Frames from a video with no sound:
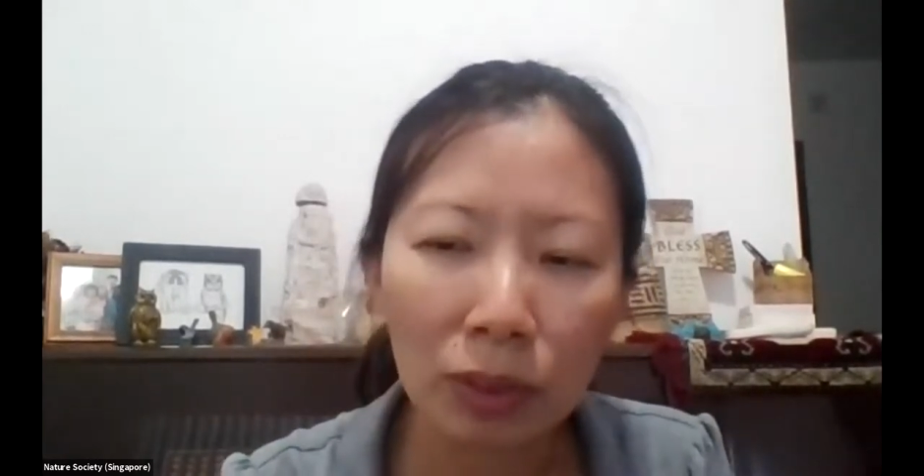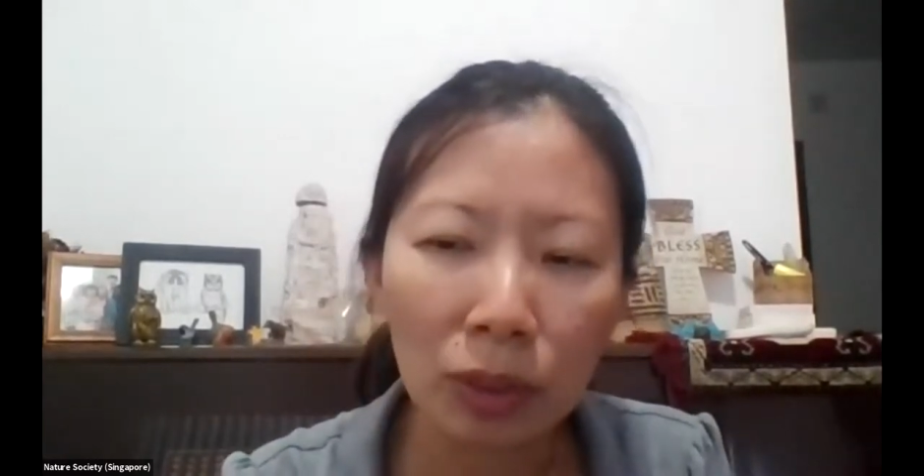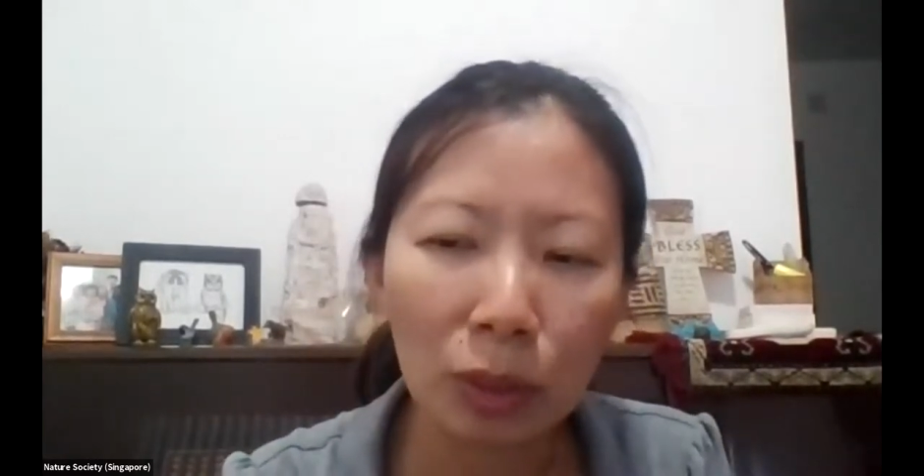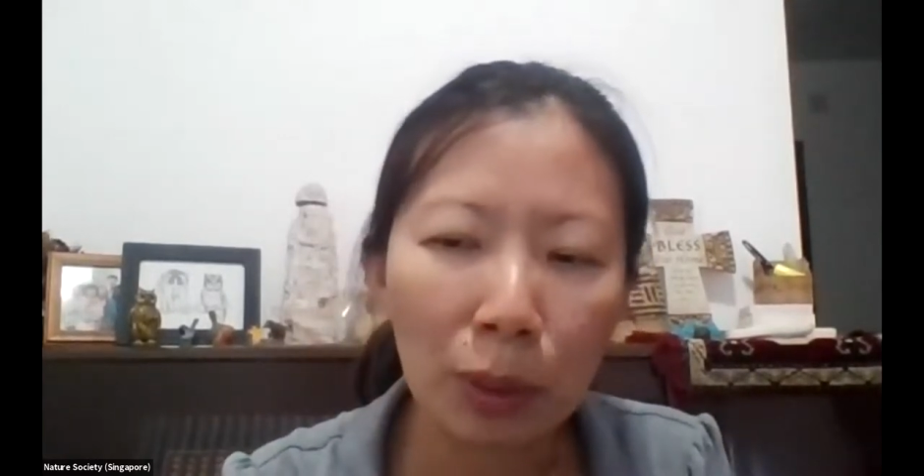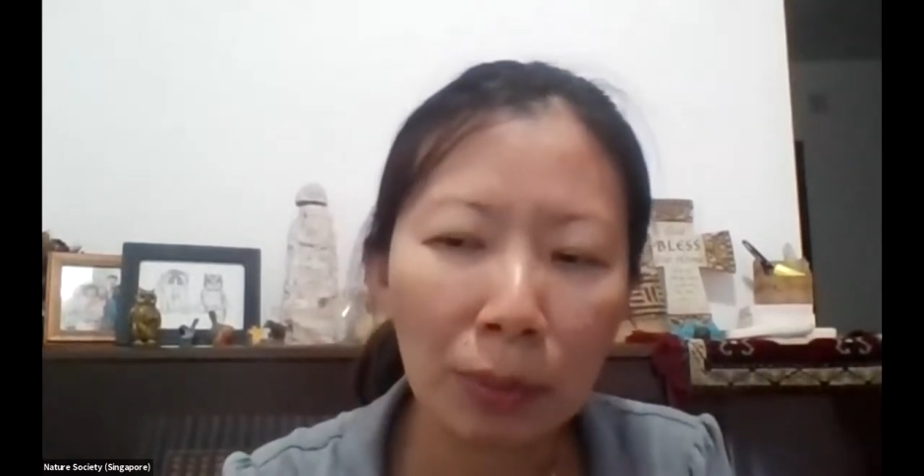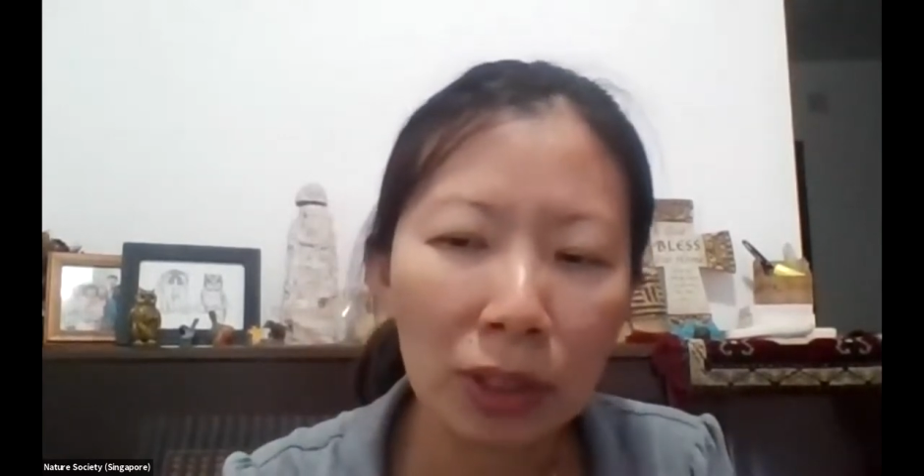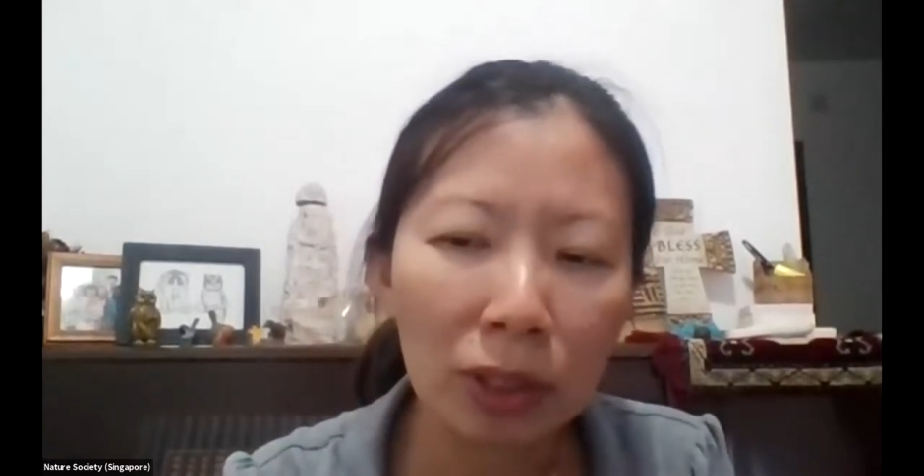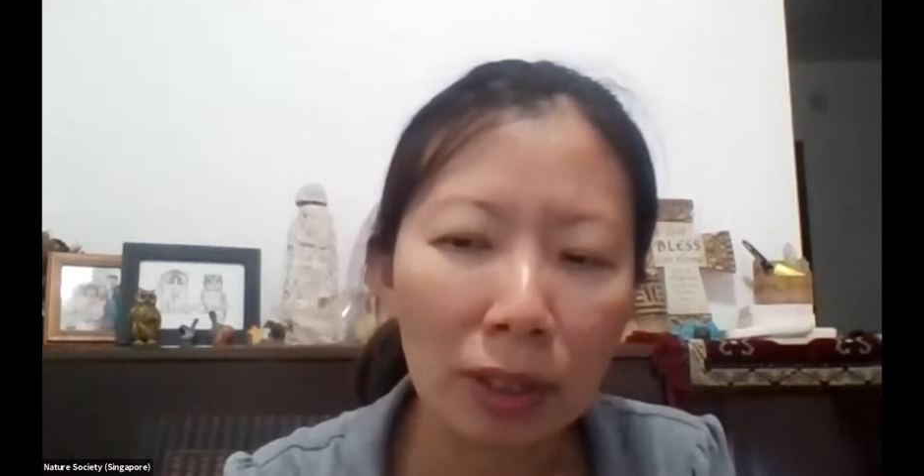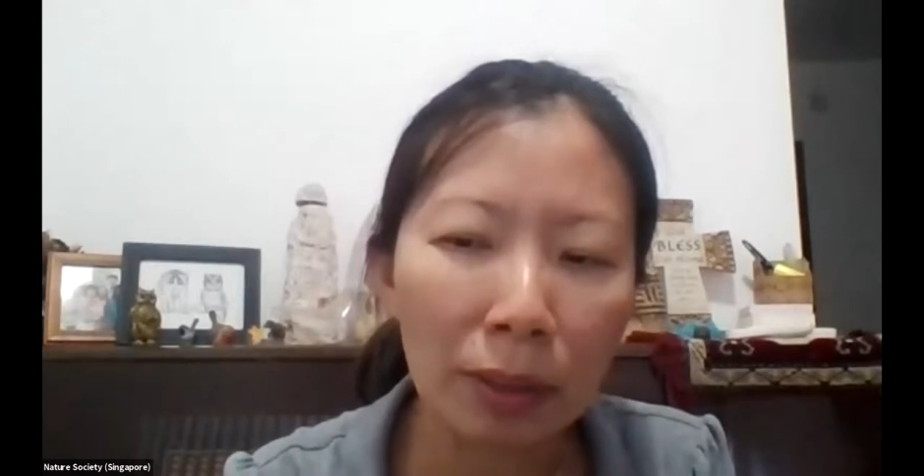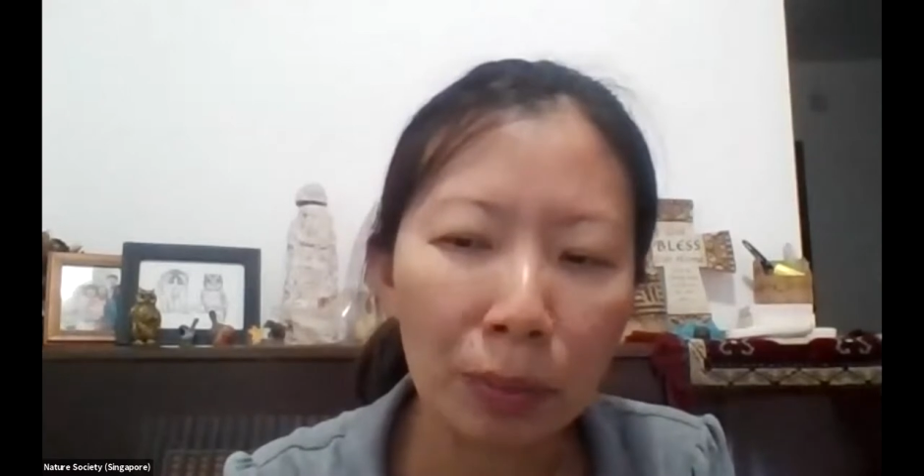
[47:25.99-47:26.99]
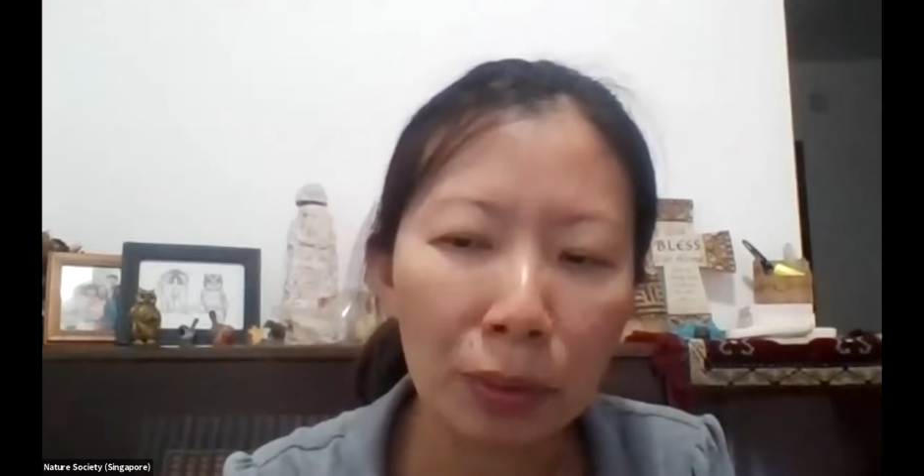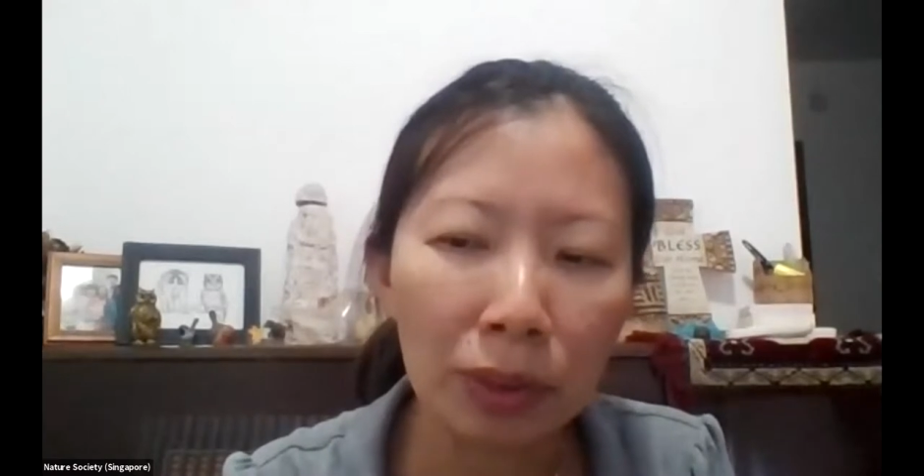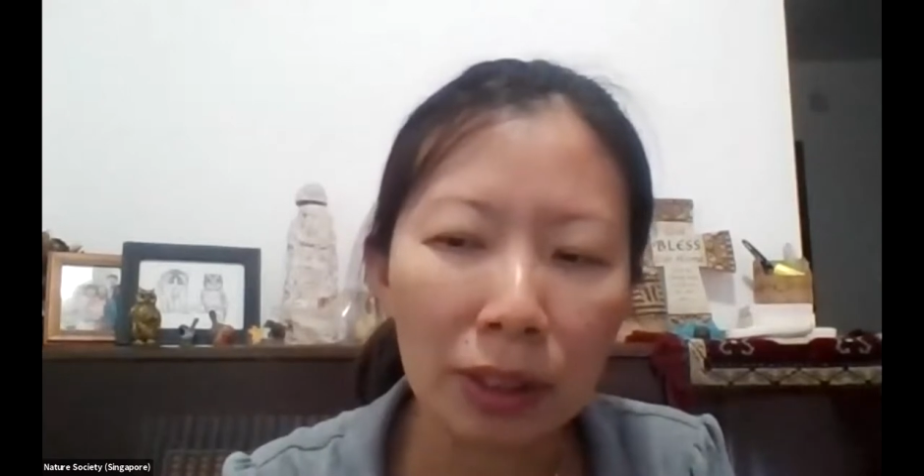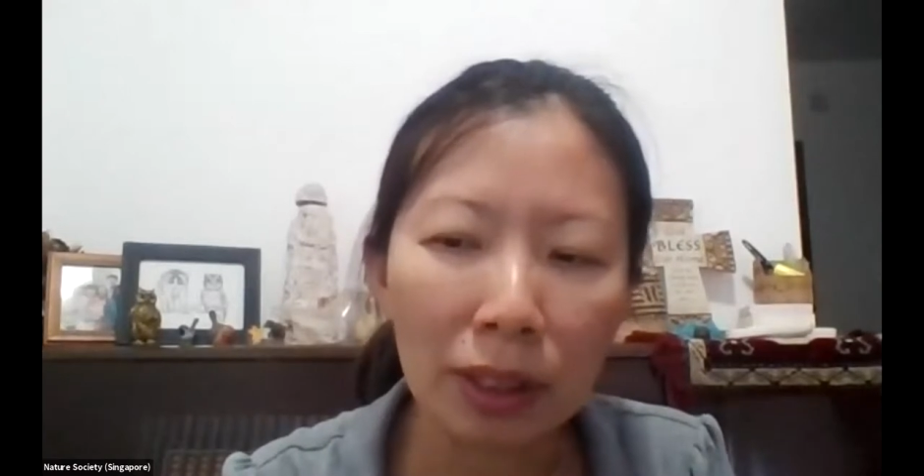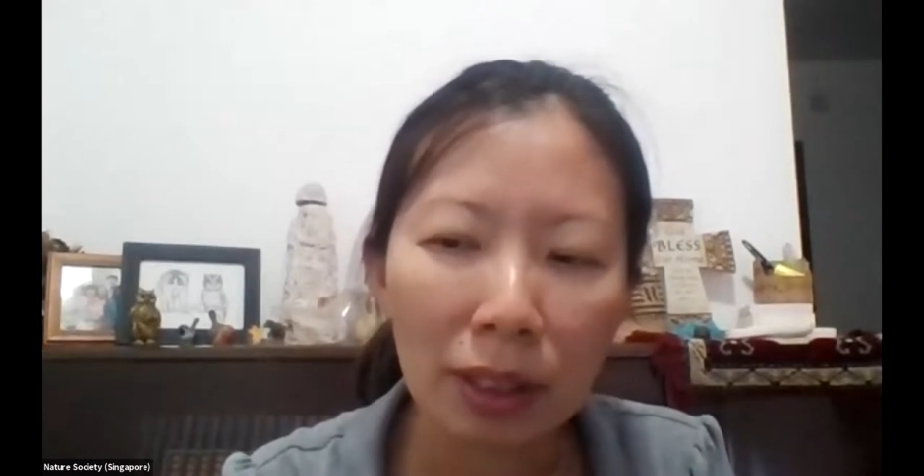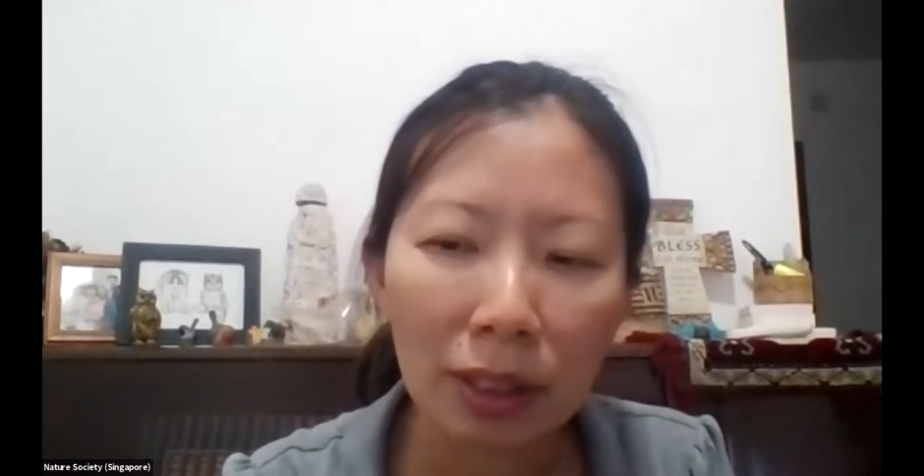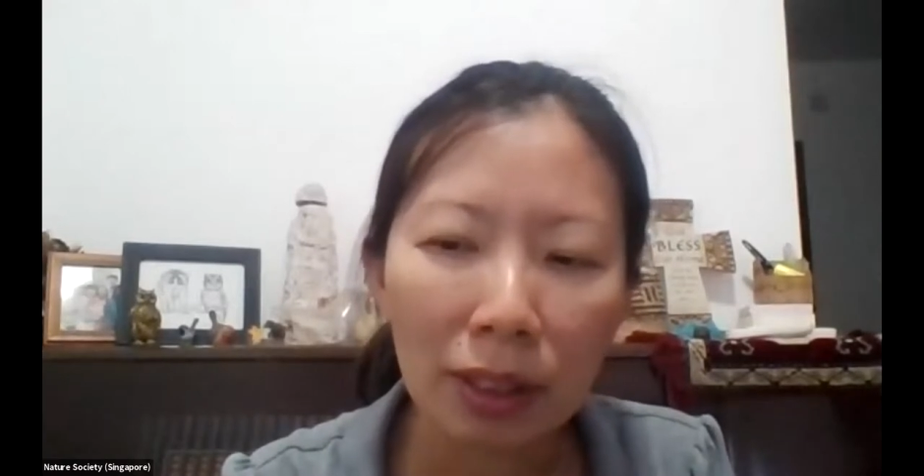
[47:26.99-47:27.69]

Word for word: going to people's toilet bowls?